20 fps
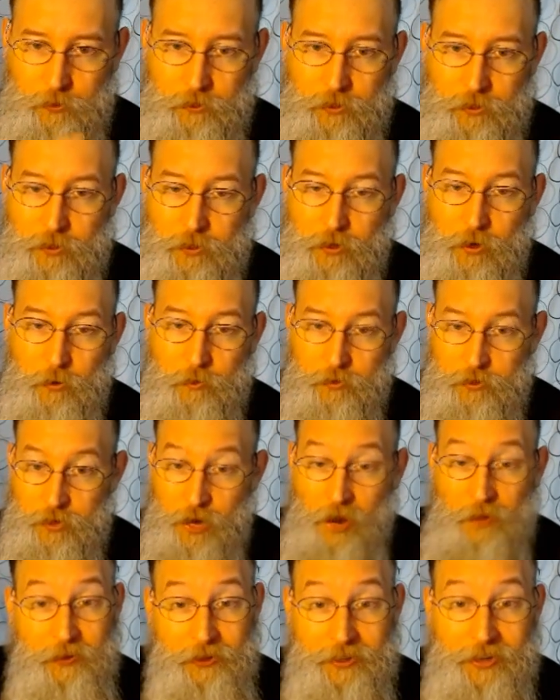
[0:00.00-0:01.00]
you know, not
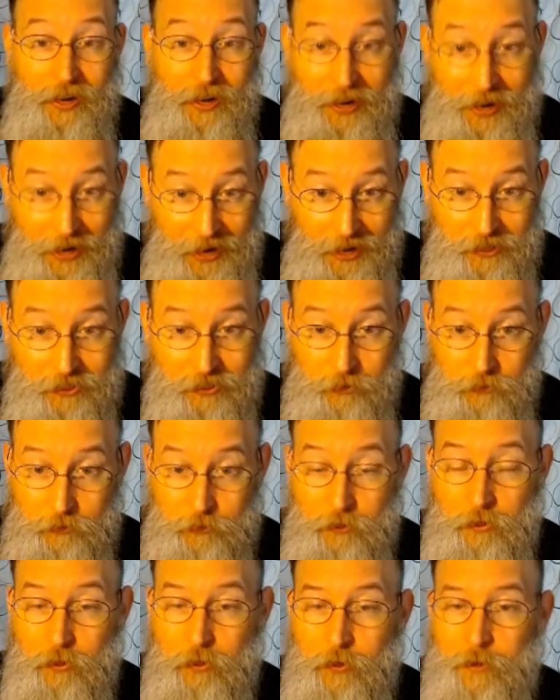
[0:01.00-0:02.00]
that he got canceled.
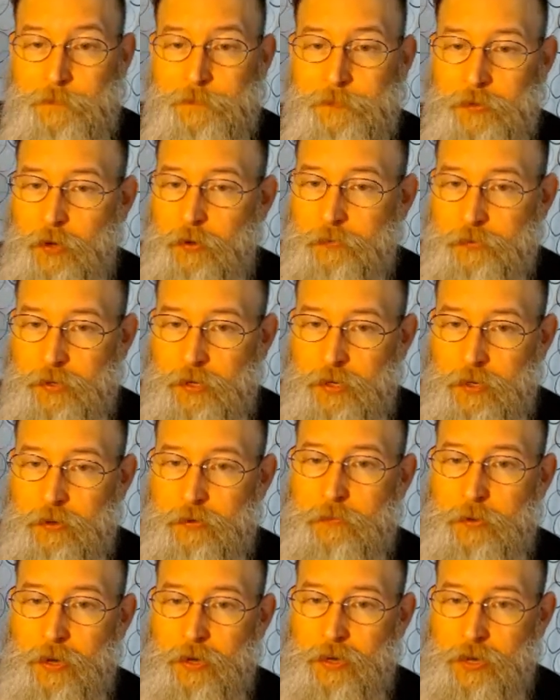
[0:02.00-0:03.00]
I don't think any of them
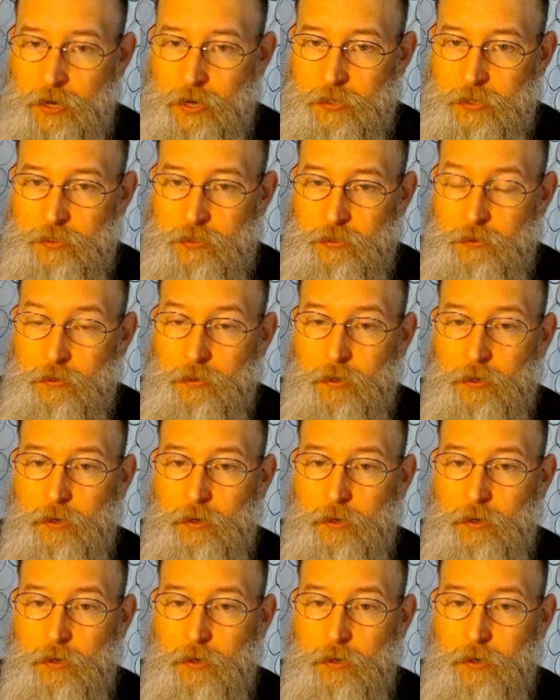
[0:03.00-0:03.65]
got canceled.